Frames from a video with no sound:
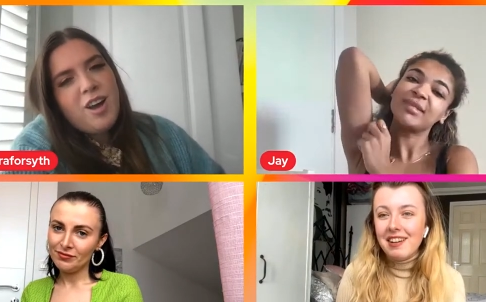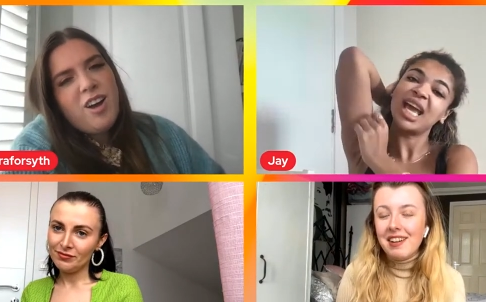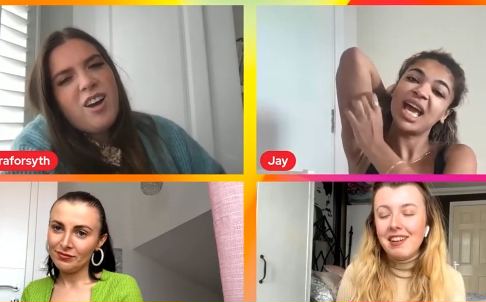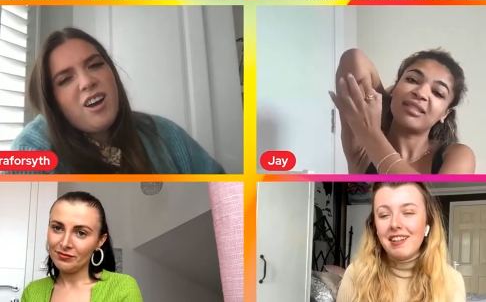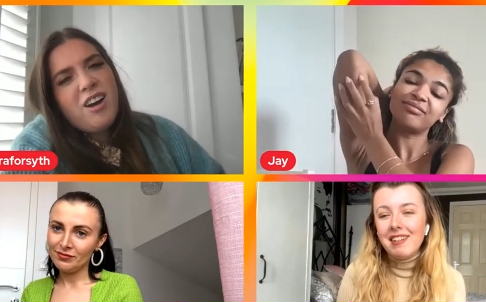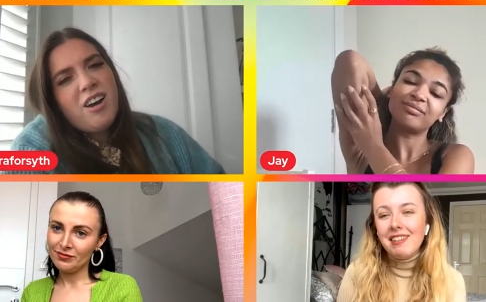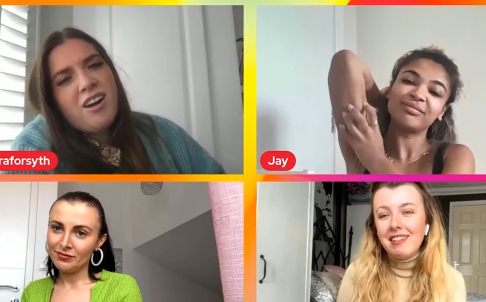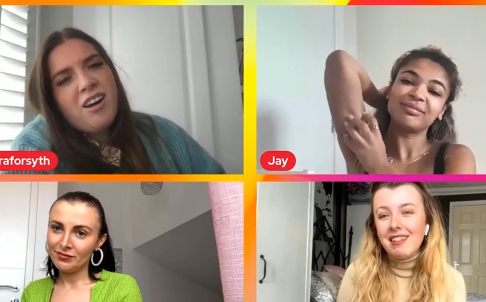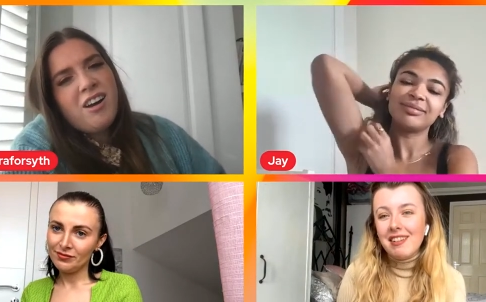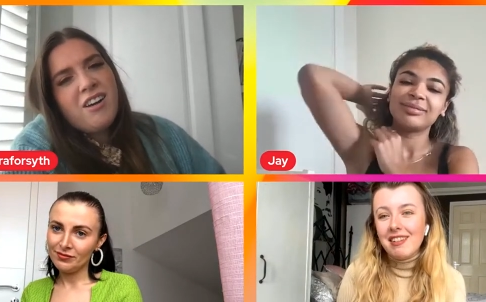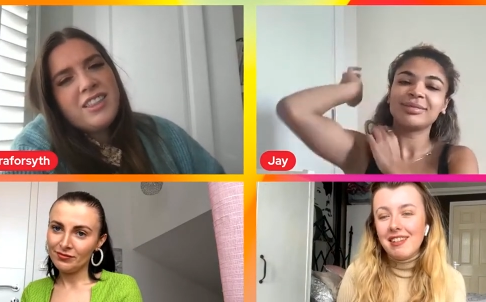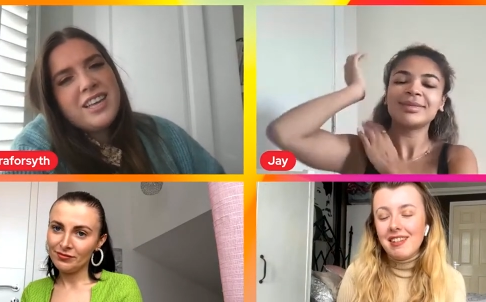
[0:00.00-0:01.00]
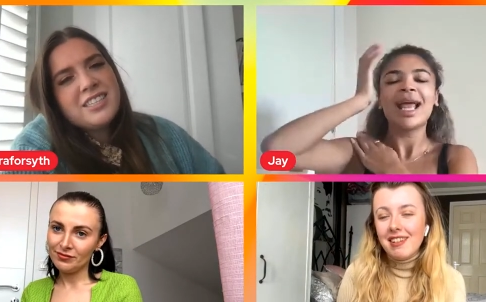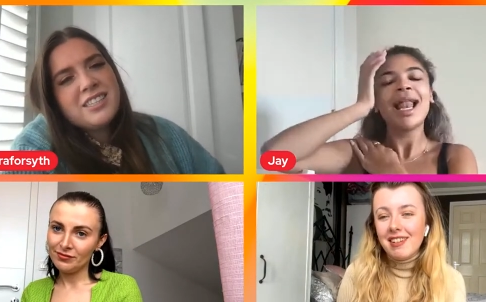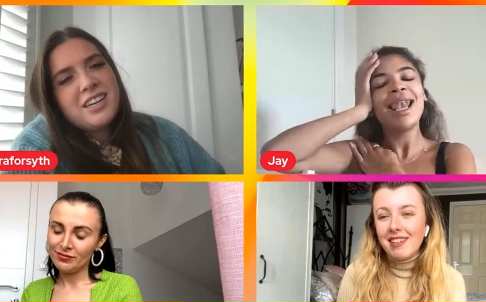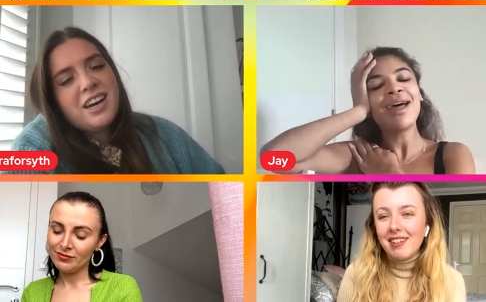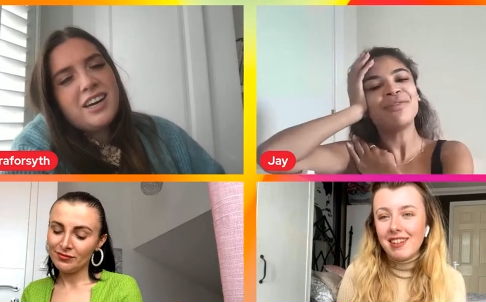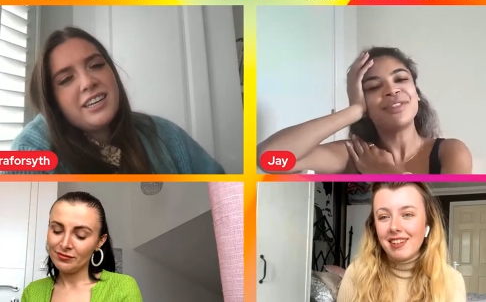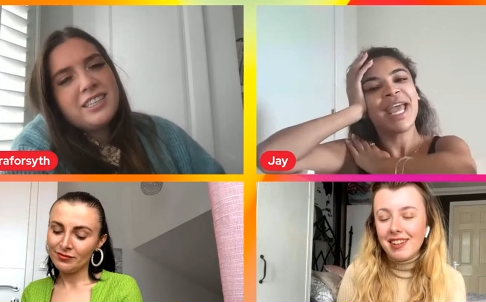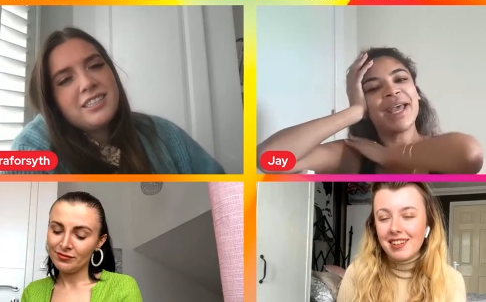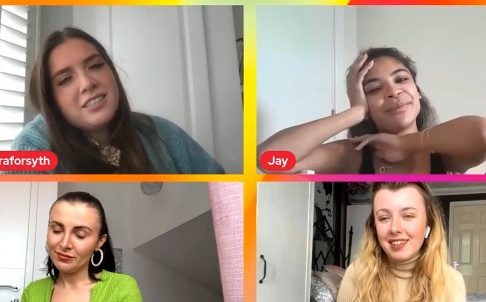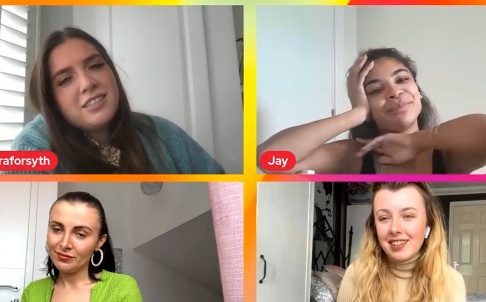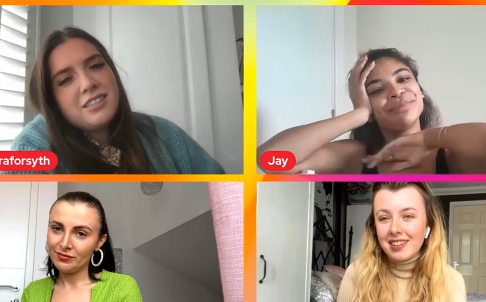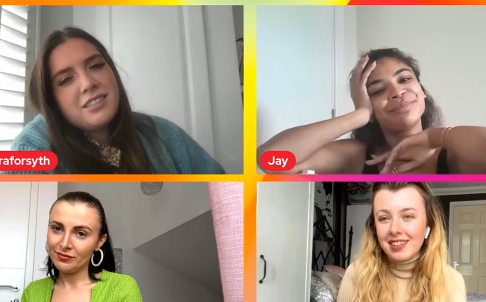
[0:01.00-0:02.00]
Speaker 1: Oh, that's Aww.
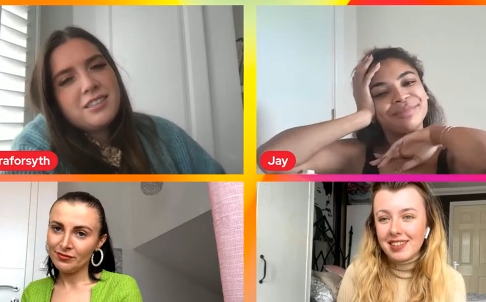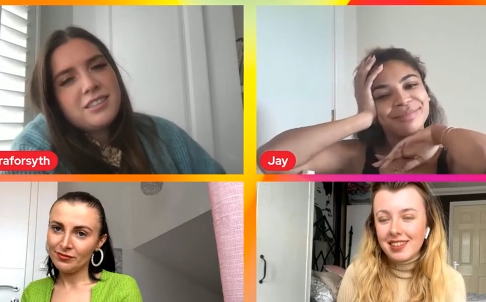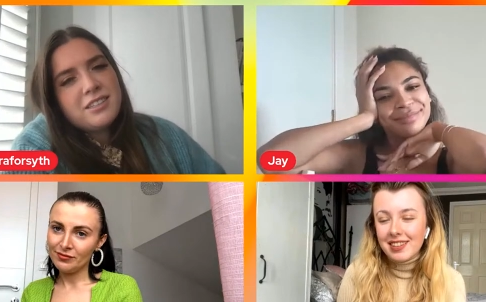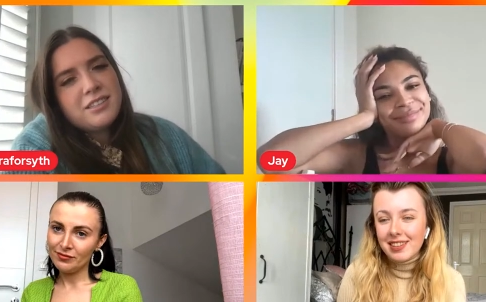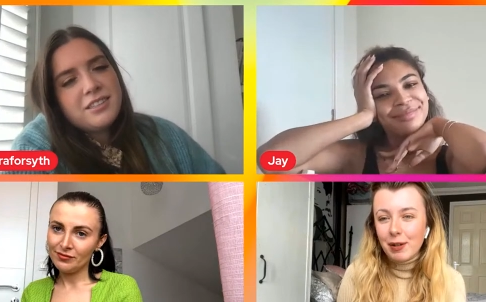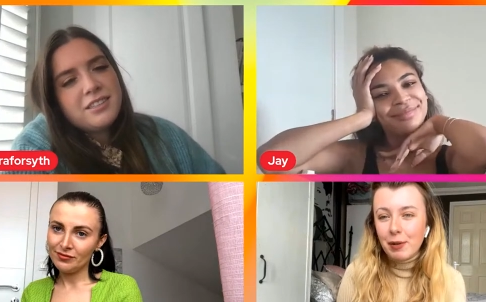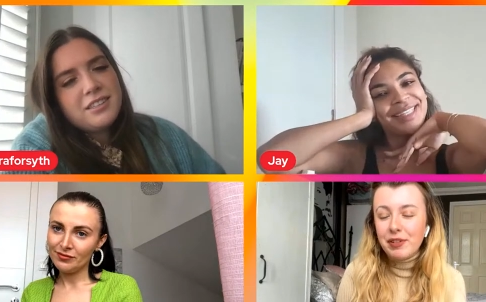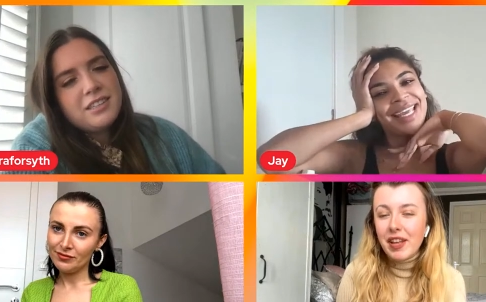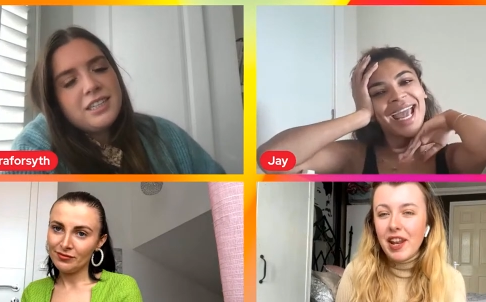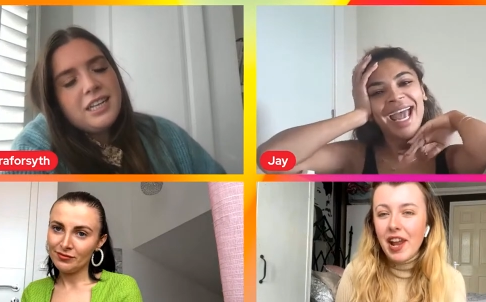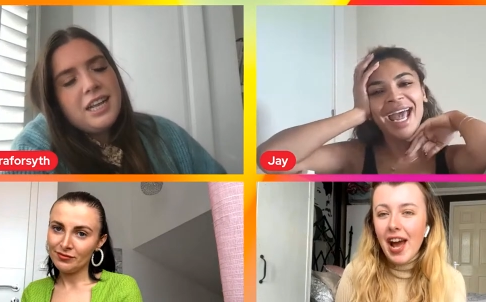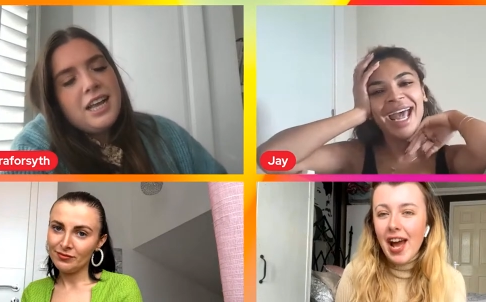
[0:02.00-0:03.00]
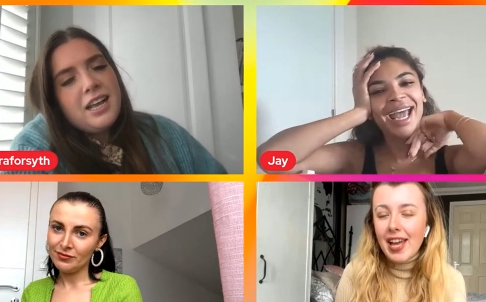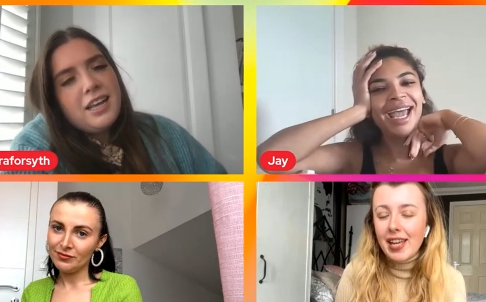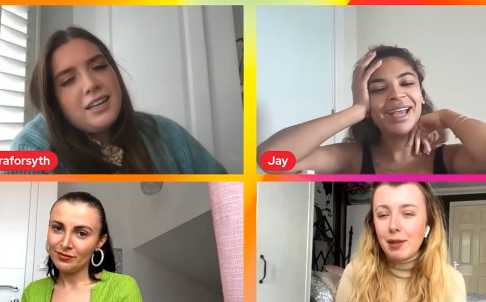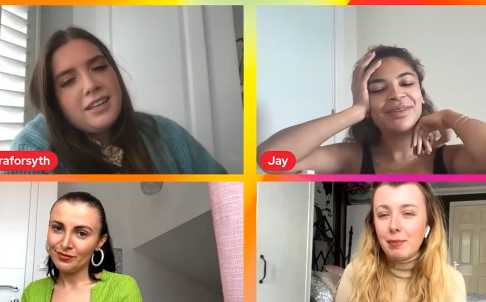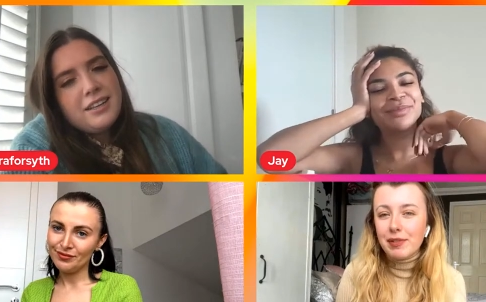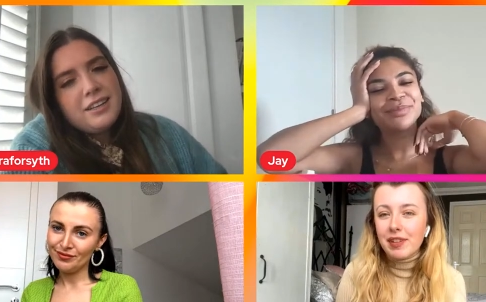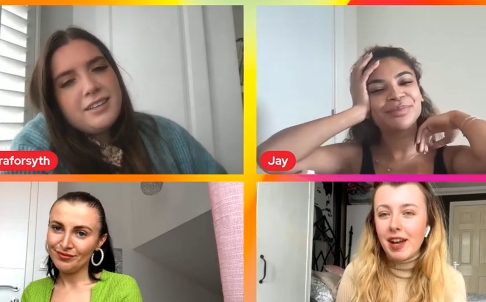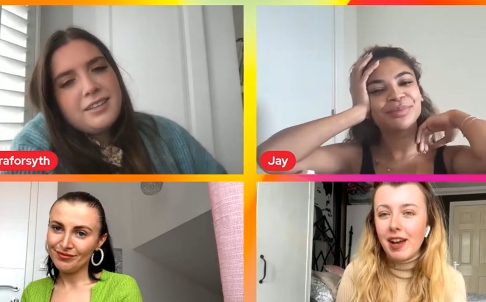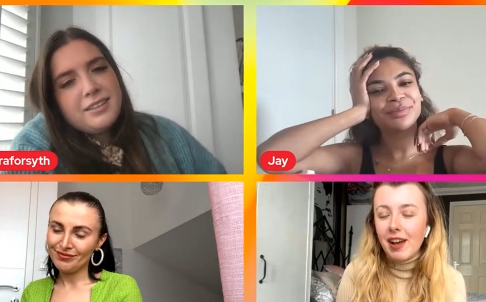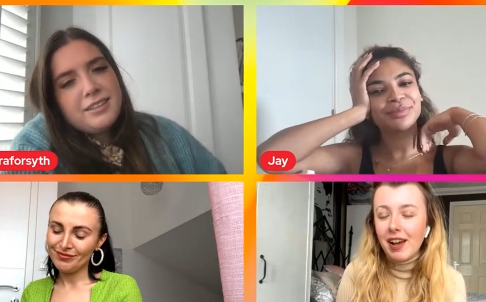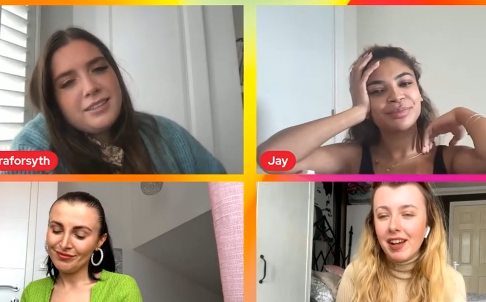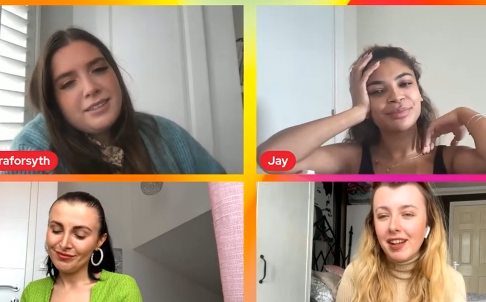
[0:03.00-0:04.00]
What was their name, sir?